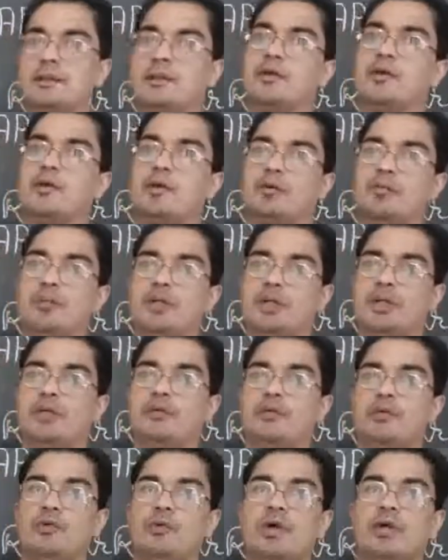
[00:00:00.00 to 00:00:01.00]

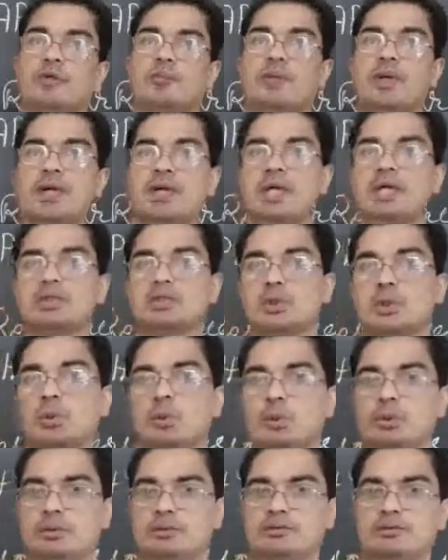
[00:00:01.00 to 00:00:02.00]
development. If you want to make a
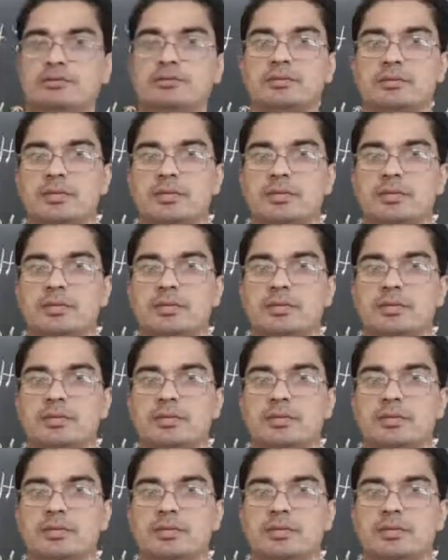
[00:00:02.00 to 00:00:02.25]
tool,